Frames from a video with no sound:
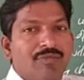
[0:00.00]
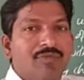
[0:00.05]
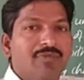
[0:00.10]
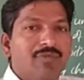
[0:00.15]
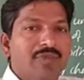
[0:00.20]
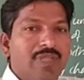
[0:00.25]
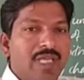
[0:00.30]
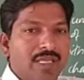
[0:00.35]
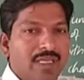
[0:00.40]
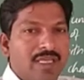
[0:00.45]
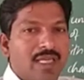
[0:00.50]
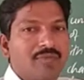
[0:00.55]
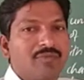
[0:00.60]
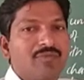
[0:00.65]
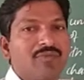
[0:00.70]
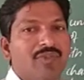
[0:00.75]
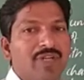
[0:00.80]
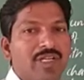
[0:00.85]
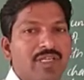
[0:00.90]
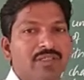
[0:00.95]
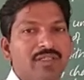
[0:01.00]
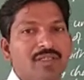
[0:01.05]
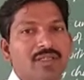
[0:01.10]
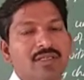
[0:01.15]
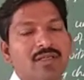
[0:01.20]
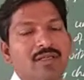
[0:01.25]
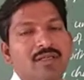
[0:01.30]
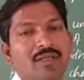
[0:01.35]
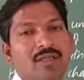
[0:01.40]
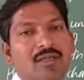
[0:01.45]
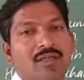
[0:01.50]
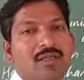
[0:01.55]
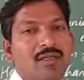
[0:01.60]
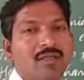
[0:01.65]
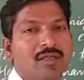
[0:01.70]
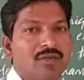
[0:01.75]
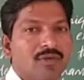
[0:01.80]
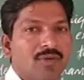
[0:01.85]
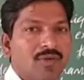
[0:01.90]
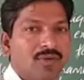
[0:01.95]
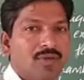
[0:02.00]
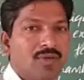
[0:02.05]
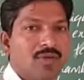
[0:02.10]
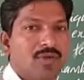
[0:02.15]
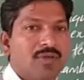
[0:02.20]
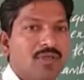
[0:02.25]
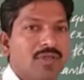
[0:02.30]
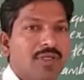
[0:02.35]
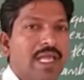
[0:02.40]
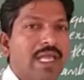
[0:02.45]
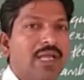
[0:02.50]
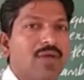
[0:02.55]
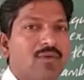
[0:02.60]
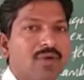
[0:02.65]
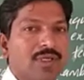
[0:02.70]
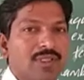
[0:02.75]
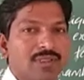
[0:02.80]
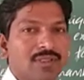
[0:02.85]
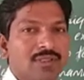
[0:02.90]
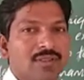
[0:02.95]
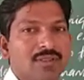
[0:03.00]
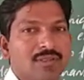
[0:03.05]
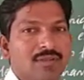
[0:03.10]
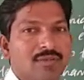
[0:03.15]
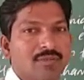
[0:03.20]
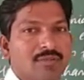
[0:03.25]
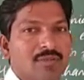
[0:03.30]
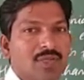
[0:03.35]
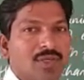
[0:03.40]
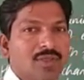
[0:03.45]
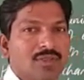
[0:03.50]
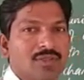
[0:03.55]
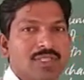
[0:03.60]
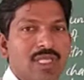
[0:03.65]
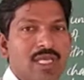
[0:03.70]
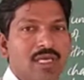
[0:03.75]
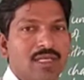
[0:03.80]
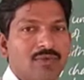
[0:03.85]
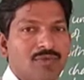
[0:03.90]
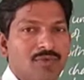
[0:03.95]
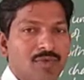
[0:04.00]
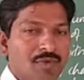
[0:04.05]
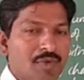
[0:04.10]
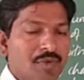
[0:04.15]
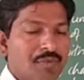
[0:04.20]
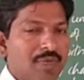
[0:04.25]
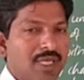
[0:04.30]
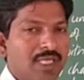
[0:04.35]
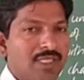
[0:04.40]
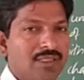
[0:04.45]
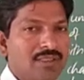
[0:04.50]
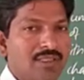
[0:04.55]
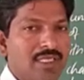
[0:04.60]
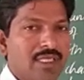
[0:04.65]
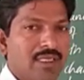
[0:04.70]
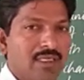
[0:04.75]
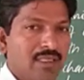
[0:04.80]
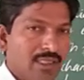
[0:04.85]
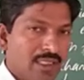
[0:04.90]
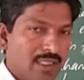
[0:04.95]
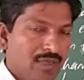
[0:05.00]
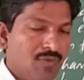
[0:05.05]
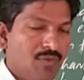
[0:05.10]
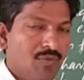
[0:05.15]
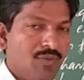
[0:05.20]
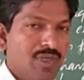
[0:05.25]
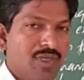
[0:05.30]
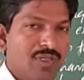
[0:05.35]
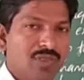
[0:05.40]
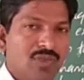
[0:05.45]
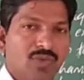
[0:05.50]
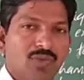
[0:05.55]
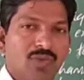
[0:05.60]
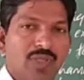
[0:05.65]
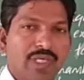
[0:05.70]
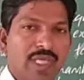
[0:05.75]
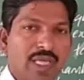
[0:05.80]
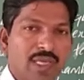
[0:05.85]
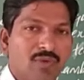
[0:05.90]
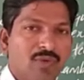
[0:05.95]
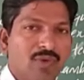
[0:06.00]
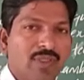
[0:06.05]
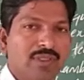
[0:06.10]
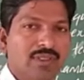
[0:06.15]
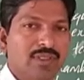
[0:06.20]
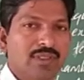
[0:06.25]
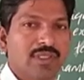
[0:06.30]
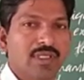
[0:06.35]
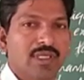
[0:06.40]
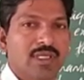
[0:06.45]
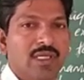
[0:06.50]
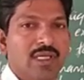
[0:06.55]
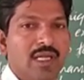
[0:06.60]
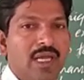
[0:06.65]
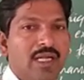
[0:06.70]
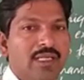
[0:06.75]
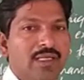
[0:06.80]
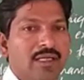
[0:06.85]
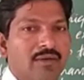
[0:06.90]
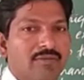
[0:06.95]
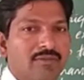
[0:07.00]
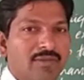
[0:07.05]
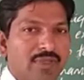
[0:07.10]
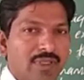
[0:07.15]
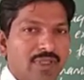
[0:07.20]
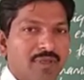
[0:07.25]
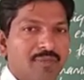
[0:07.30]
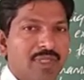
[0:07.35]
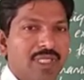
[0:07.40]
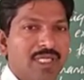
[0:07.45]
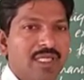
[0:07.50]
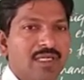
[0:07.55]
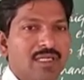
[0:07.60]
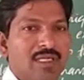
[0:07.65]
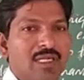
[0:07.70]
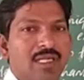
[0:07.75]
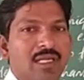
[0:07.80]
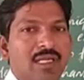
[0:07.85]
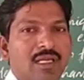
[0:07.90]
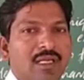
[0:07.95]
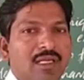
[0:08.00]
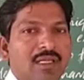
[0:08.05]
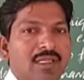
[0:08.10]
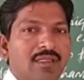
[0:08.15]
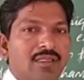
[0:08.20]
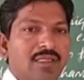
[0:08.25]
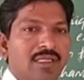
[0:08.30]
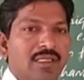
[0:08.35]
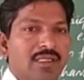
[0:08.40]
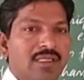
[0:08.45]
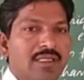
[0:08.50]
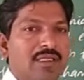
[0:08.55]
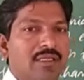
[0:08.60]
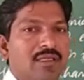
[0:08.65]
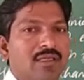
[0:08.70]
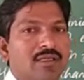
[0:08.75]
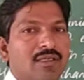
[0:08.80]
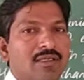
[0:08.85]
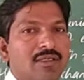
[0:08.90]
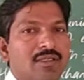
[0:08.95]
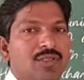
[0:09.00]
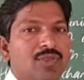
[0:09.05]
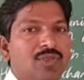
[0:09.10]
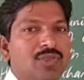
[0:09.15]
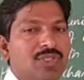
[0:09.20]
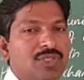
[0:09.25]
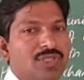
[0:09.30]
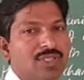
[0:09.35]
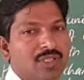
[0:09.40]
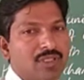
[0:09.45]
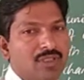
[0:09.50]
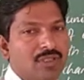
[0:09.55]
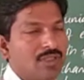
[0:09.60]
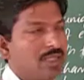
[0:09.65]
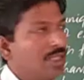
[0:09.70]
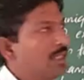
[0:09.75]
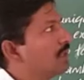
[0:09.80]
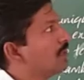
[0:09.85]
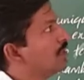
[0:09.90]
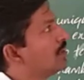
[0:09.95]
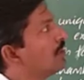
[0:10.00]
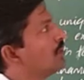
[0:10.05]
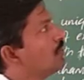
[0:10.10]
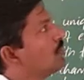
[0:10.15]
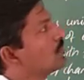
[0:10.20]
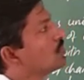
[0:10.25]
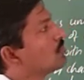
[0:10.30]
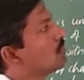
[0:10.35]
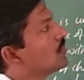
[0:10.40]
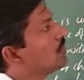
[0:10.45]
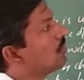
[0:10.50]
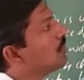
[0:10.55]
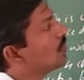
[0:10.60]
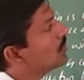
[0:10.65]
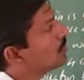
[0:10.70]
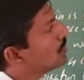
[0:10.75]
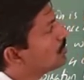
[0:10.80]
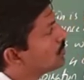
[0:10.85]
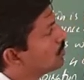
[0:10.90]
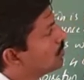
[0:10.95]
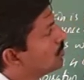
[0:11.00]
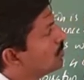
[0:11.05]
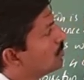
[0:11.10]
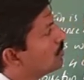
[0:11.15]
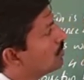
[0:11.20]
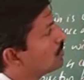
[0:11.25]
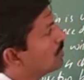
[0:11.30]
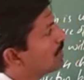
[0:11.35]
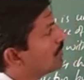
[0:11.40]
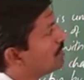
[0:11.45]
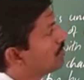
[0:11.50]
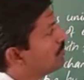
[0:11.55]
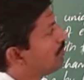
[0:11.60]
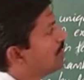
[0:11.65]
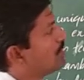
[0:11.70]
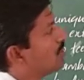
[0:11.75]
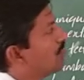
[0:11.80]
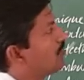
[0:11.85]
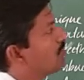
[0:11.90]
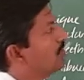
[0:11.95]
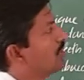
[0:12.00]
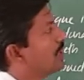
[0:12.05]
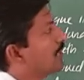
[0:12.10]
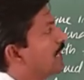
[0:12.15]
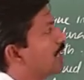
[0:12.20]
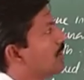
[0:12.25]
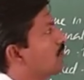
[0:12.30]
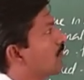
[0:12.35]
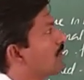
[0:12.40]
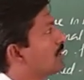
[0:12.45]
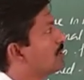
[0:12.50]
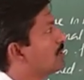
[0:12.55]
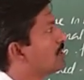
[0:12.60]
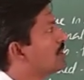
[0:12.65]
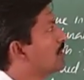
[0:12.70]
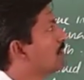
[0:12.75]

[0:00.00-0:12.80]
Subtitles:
they can feed the what you call young ones, because they are viviparous, they give birth to the young ones and after immediately they need nutrition, right. So, to nourishment of the young ones,